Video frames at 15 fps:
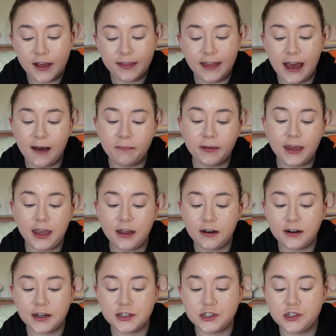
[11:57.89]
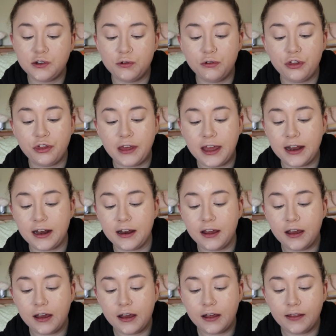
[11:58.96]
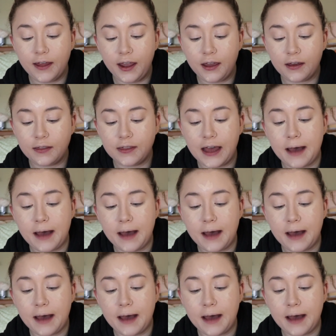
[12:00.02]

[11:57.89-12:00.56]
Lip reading: the applicator is too thin. Like, the